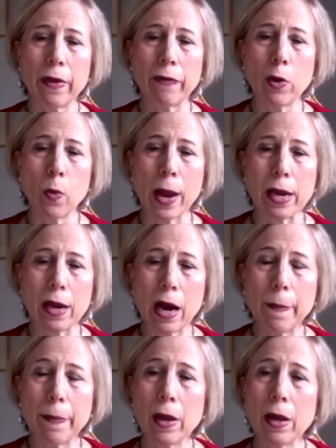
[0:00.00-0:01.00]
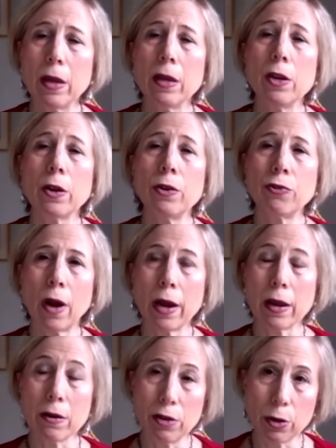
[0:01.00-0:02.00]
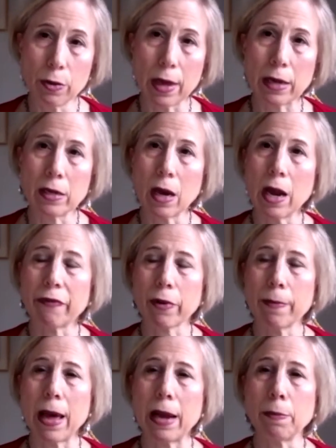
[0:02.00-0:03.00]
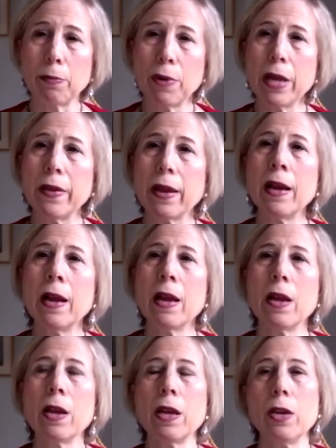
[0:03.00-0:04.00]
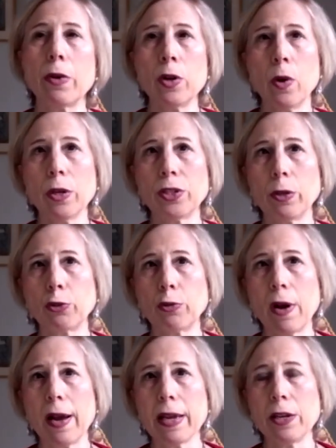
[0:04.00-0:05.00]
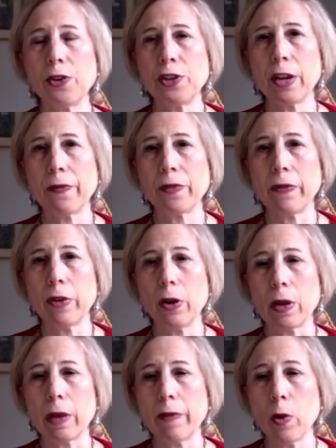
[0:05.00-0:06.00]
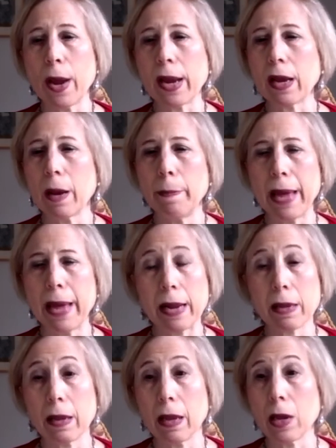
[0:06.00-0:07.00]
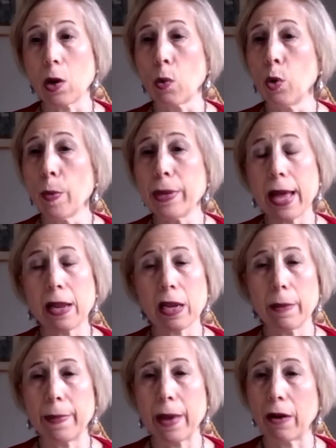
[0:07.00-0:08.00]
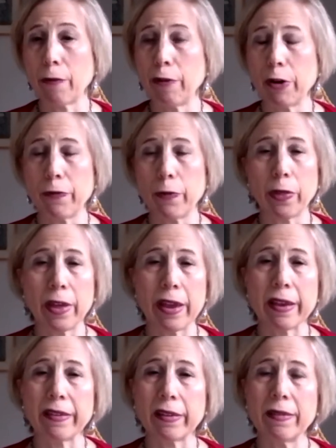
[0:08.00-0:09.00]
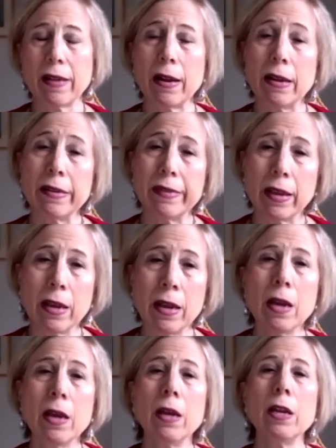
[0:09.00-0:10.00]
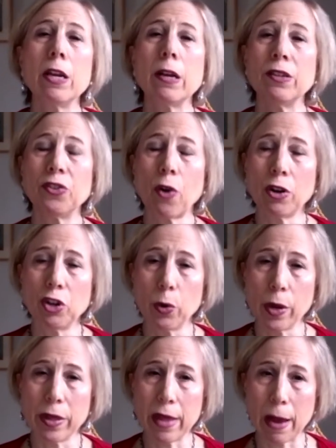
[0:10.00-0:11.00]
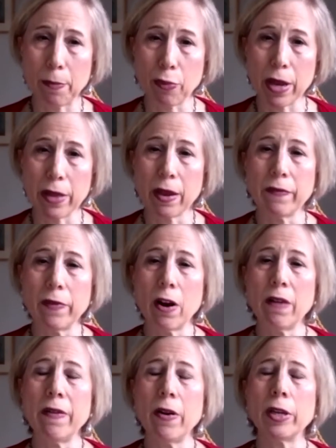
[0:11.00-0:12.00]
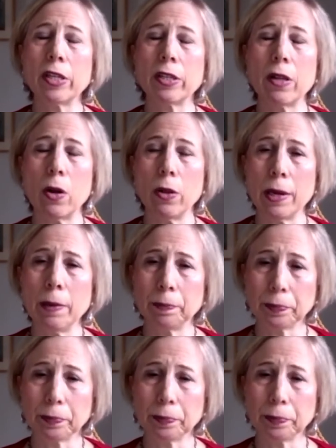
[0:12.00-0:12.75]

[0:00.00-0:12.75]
you wake up, you can try and do that diaphragmatic breathing. You can also try and shift if you wake up panicking or ruminating about fearful things. It's not easy. You can start doing that breathing very, very slowly.